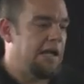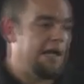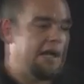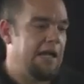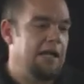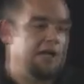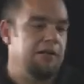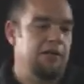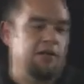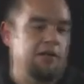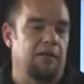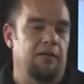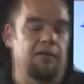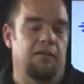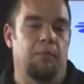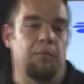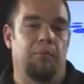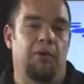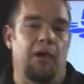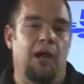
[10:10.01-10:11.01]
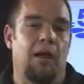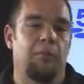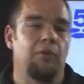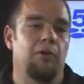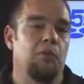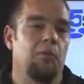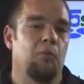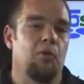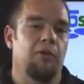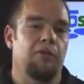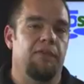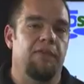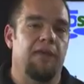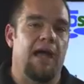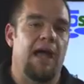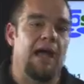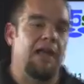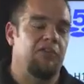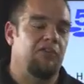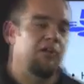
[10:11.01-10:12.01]
And the problem with
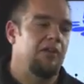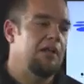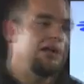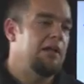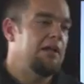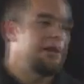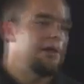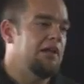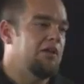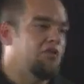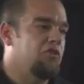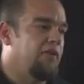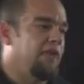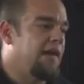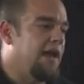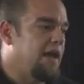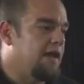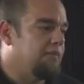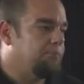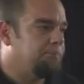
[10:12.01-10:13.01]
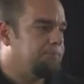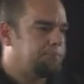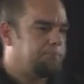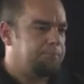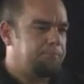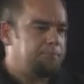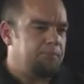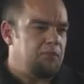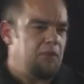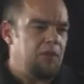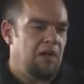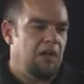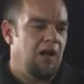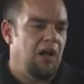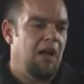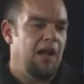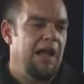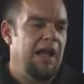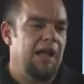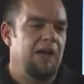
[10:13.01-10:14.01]
that is that
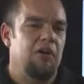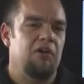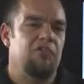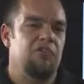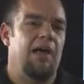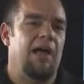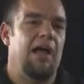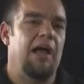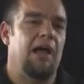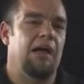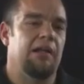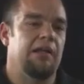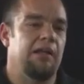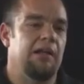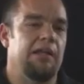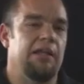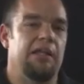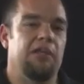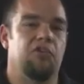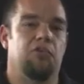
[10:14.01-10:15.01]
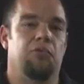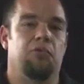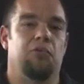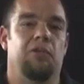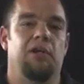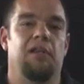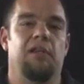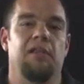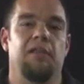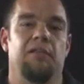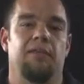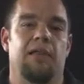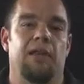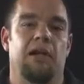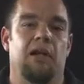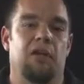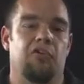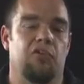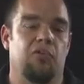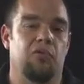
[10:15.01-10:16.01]
a header tag is really
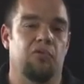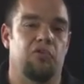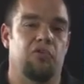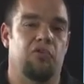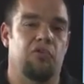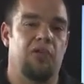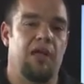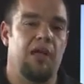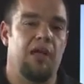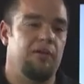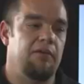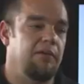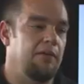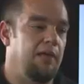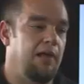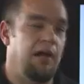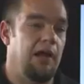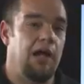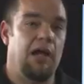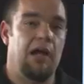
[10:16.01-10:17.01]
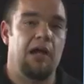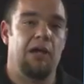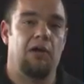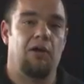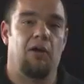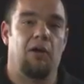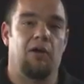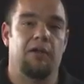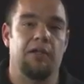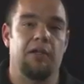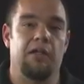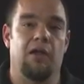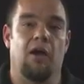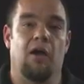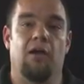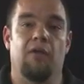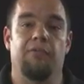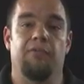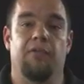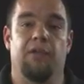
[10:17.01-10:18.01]
there to set the hierarchy
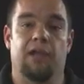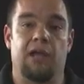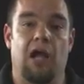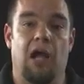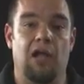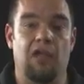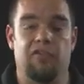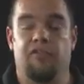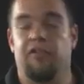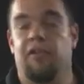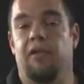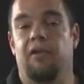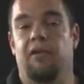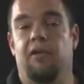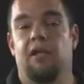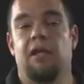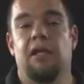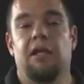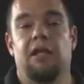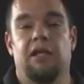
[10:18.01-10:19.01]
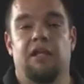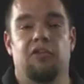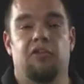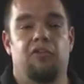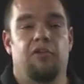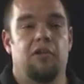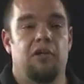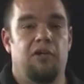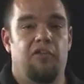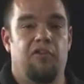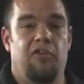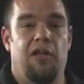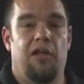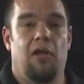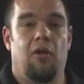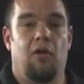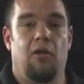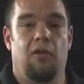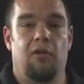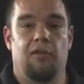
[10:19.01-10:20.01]
of the content. It's going to
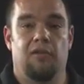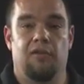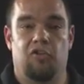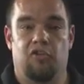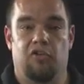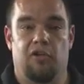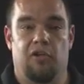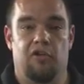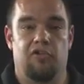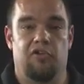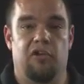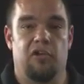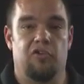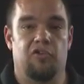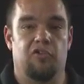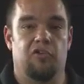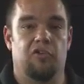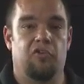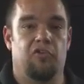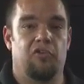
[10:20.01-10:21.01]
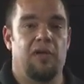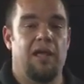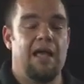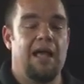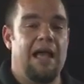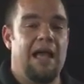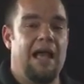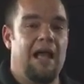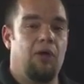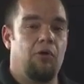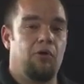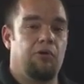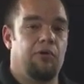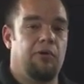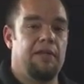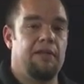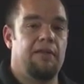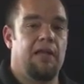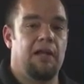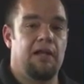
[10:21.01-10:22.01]
tell the search engines how to
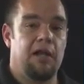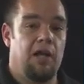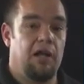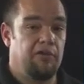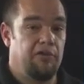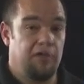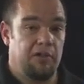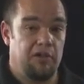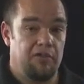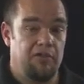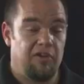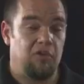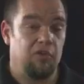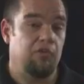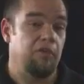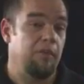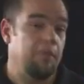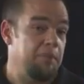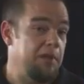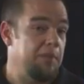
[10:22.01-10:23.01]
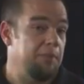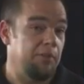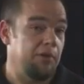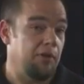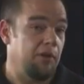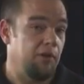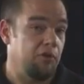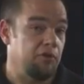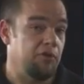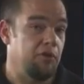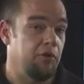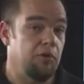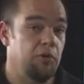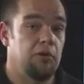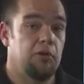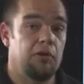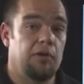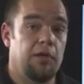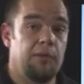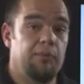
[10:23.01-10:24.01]
read that content. It tells the people also who
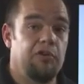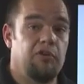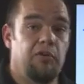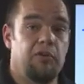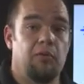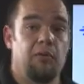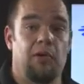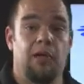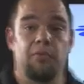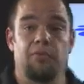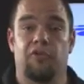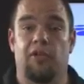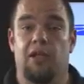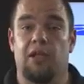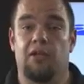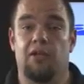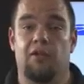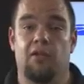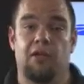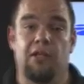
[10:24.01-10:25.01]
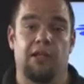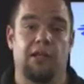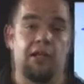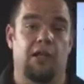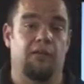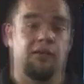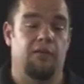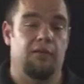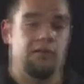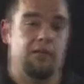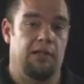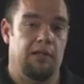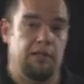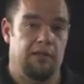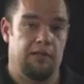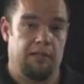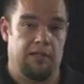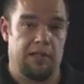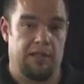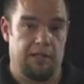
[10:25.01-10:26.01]
are coming to the website and looking at
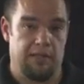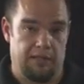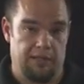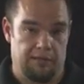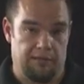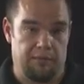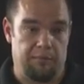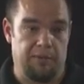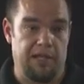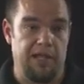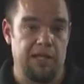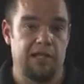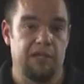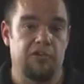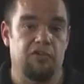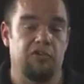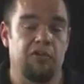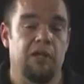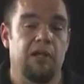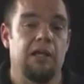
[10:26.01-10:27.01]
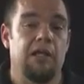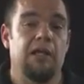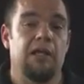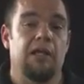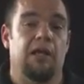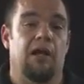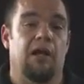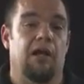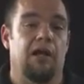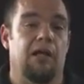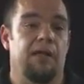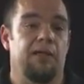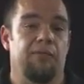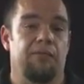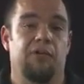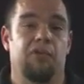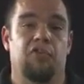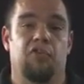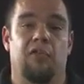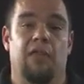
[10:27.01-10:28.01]
the page,
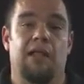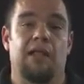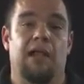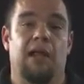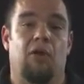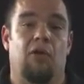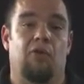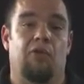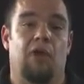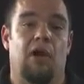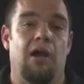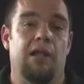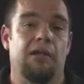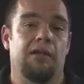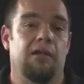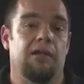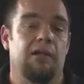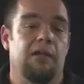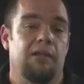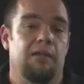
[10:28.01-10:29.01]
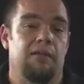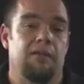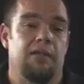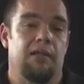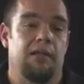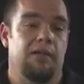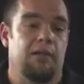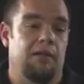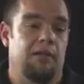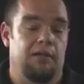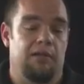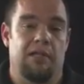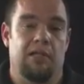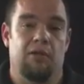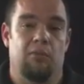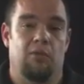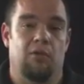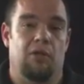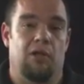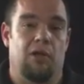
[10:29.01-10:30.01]
if it is laid out right, then
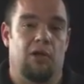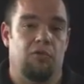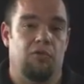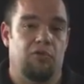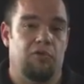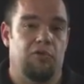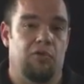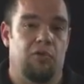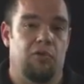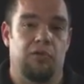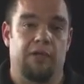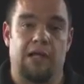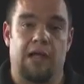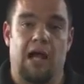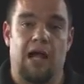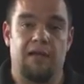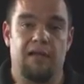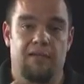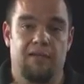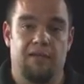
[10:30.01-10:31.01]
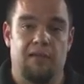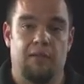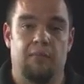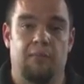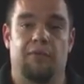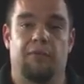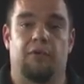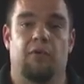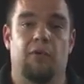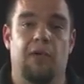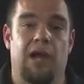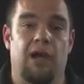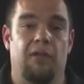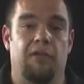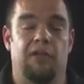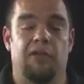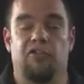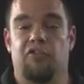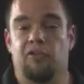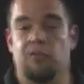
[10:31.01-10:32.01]
it will also guide them through
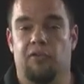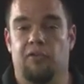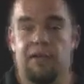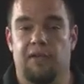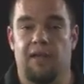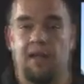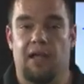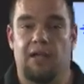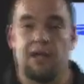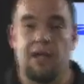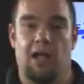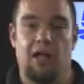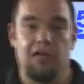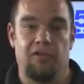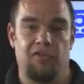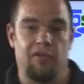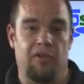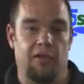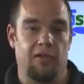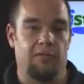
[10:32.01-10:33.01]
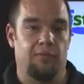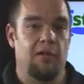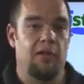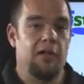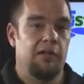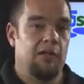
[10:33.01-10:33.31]
how they should read that content.